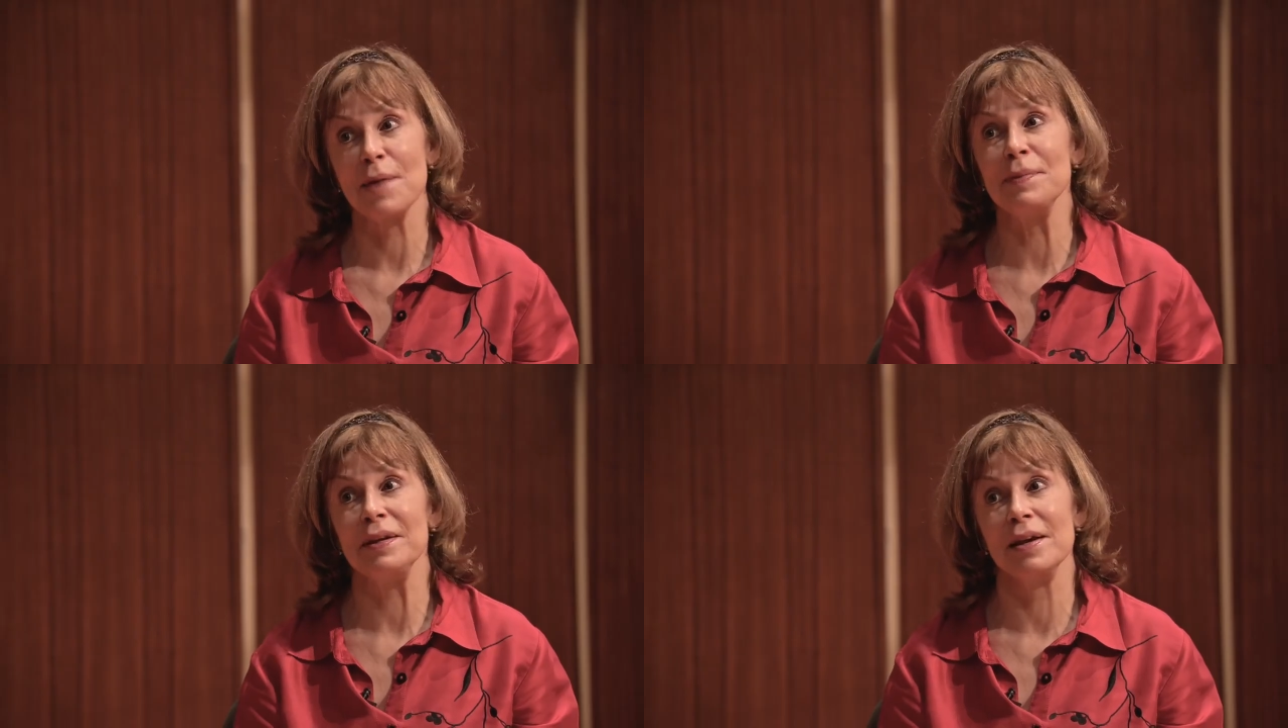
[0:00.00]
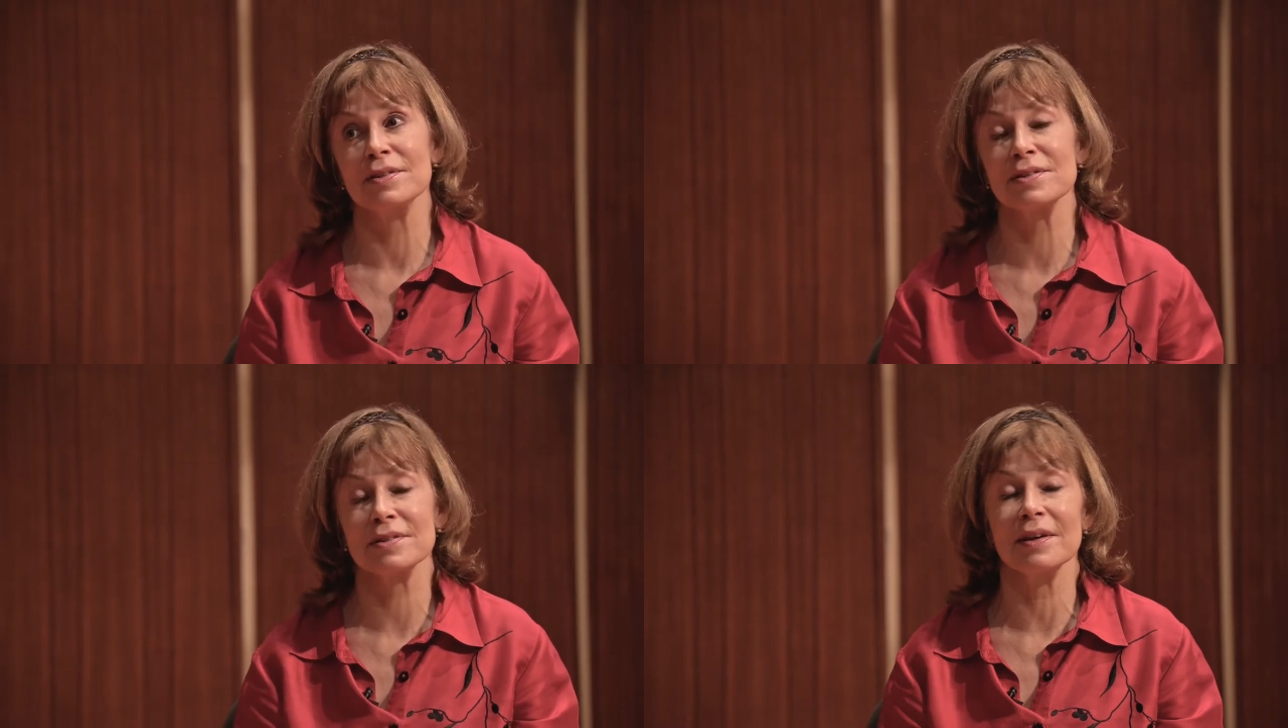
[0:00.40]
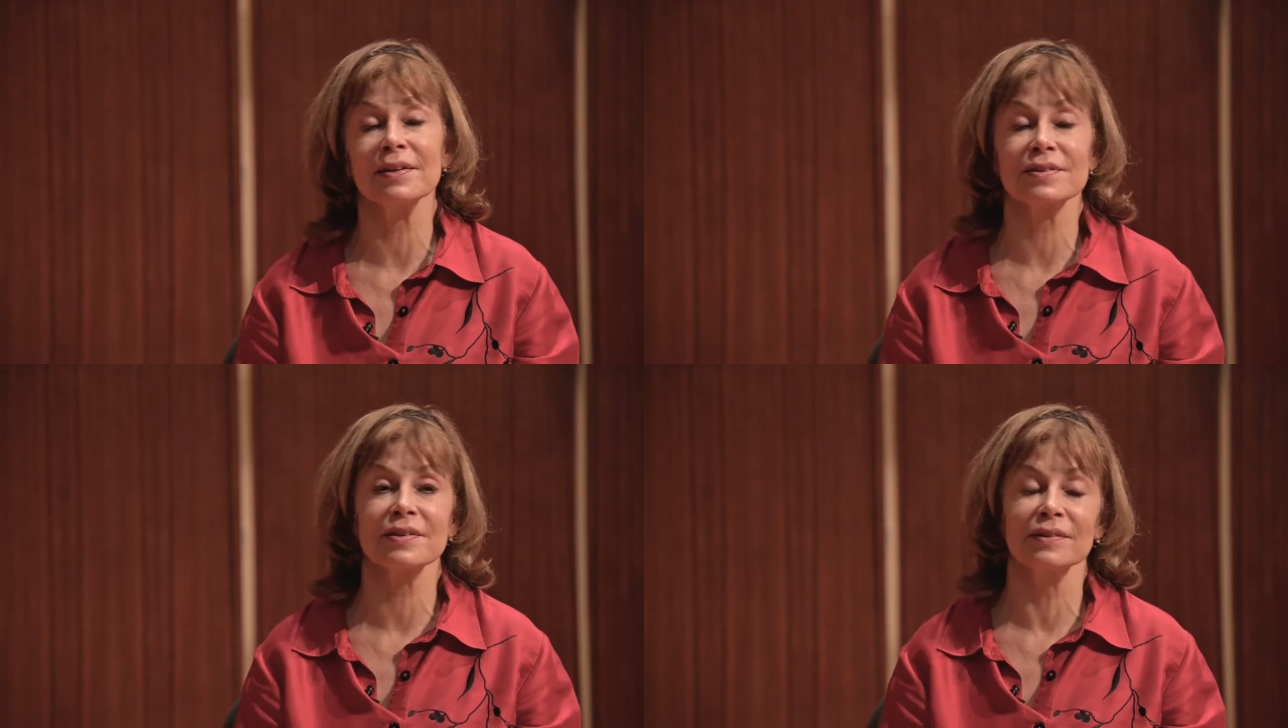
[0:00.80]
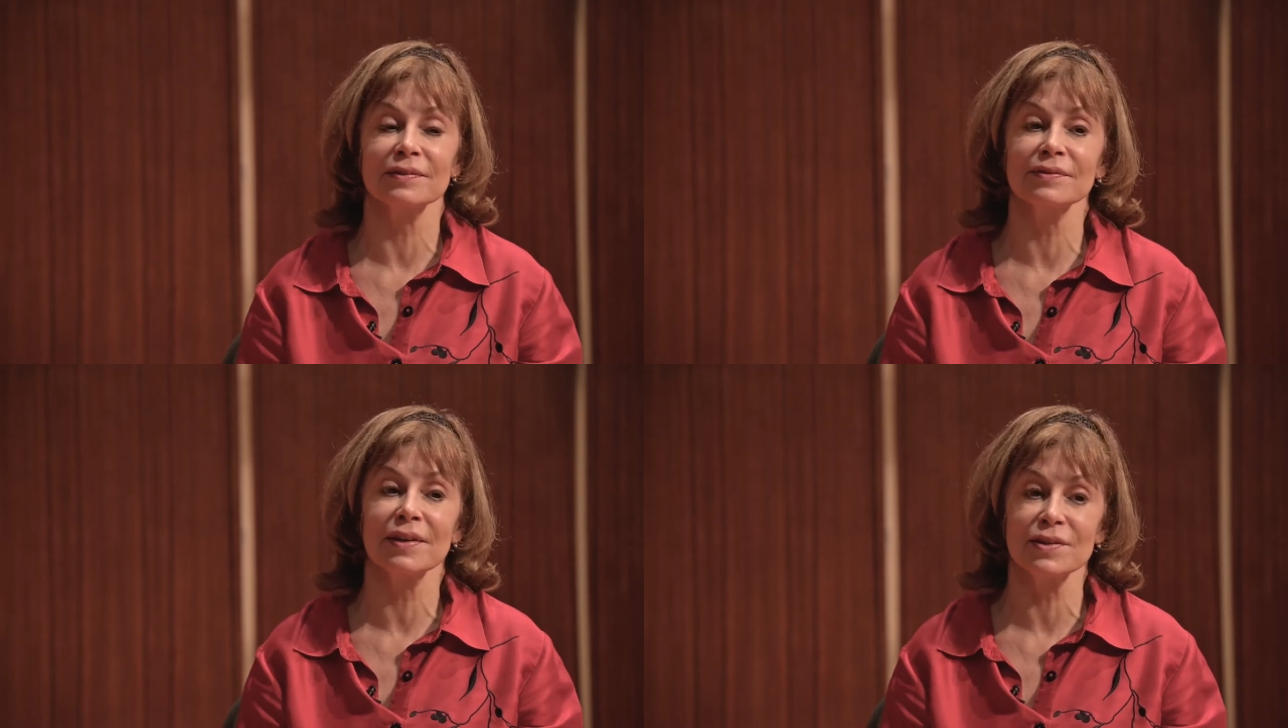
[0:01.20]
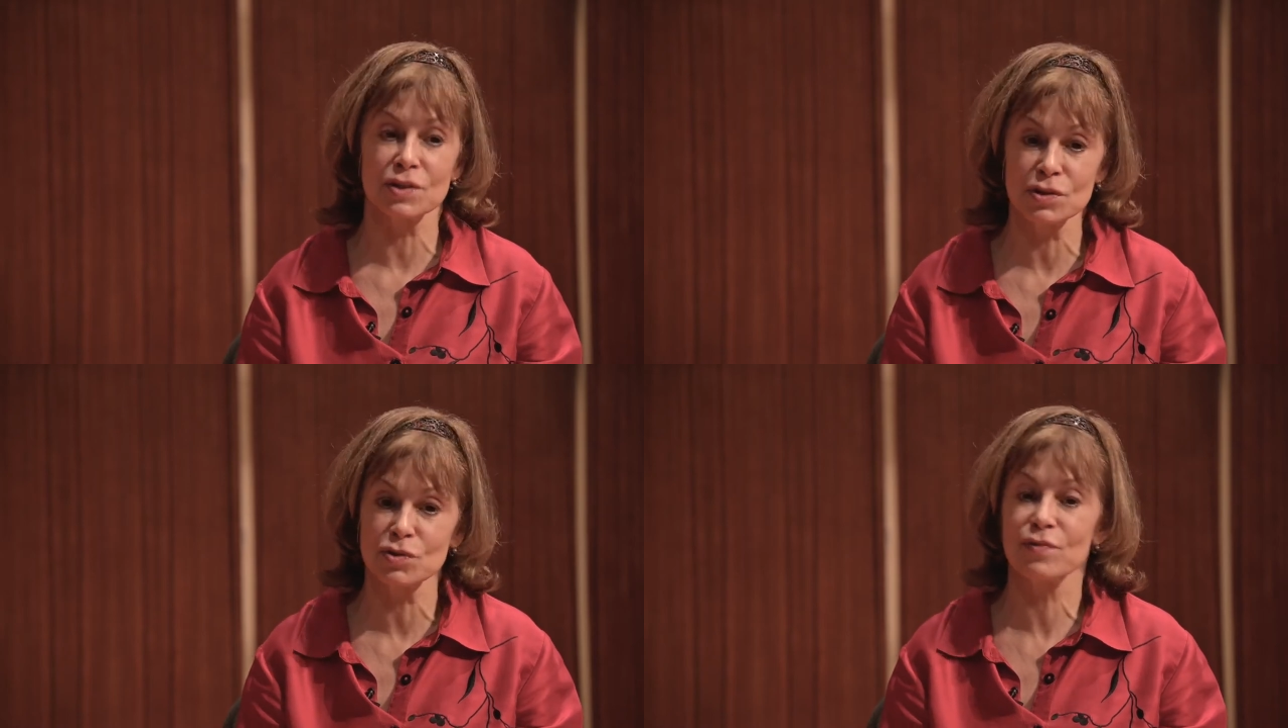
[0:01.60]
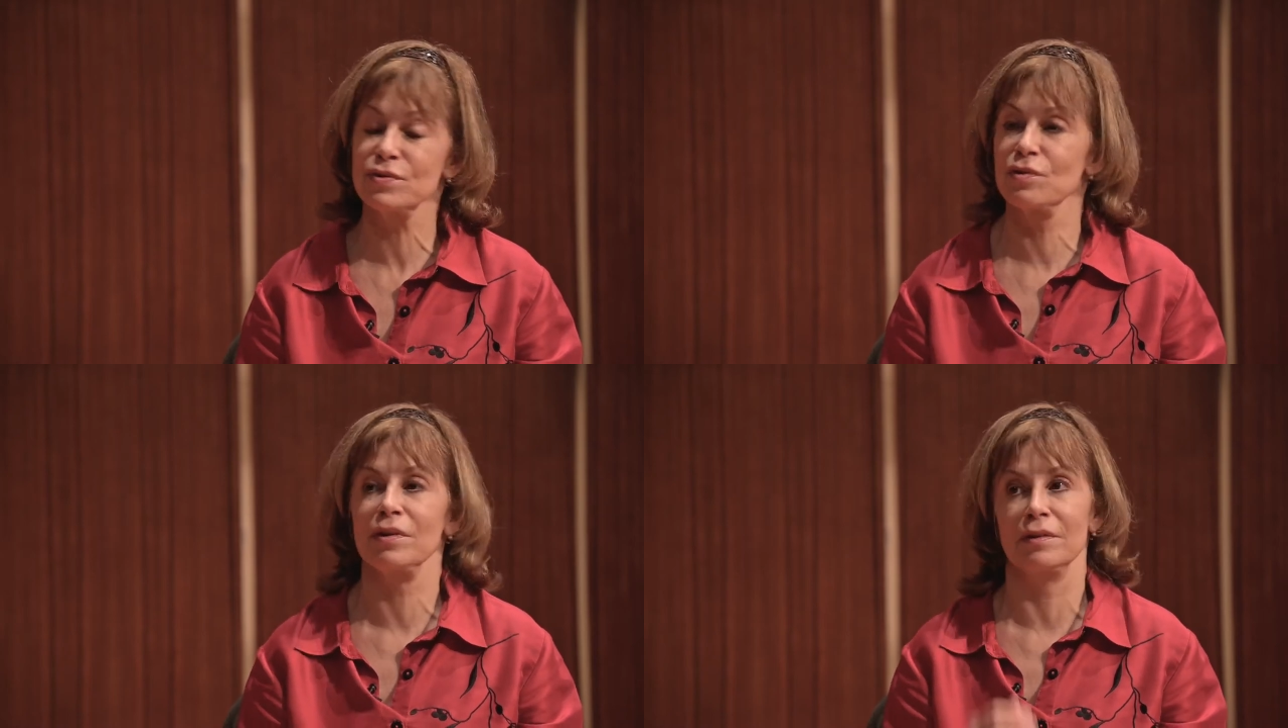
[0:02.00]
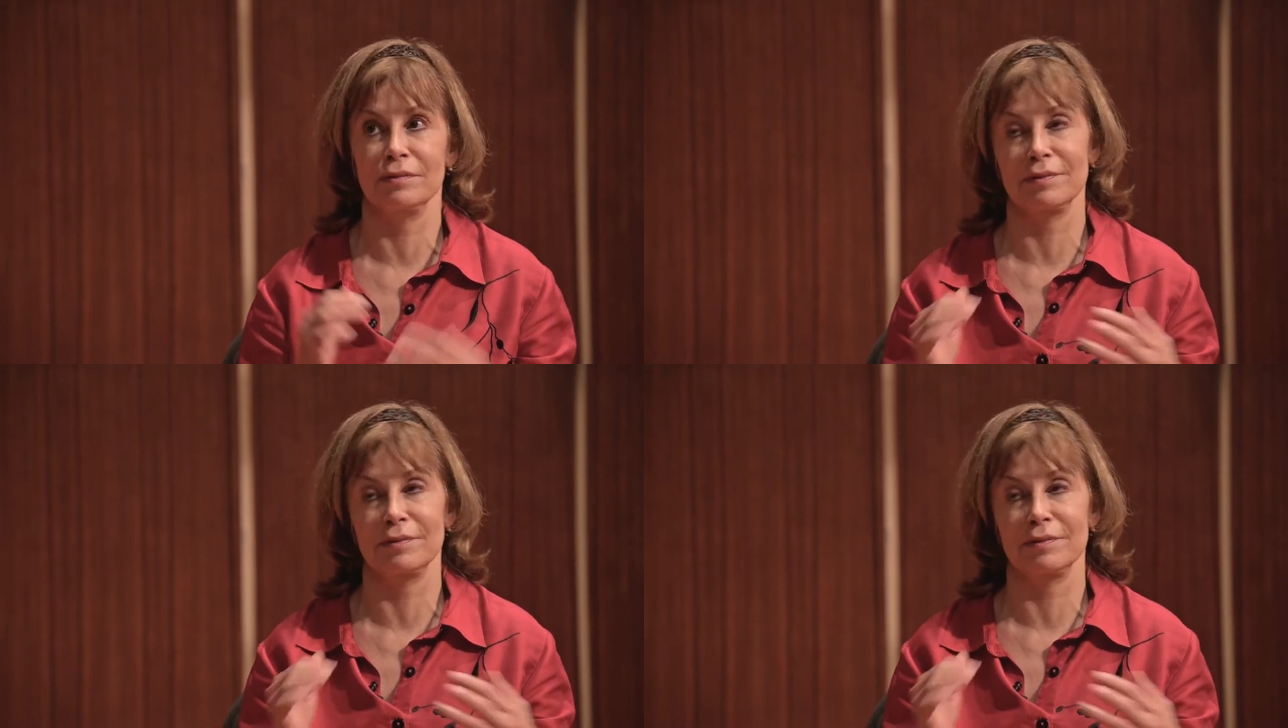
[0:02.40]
Yes. I mean, it's a conservatory,